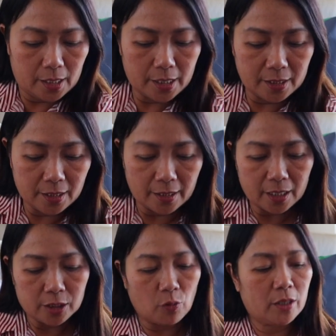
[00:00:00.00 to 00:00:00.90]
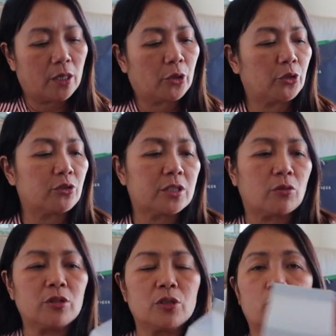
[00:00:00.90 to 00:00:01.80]
Then the next one, na-curious
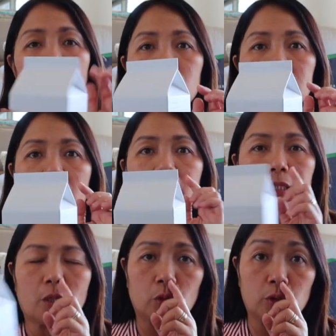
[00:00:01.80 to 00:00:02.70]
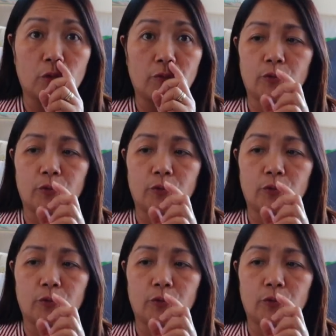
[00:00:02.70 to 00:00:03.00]
ako nito kasi nakita ko to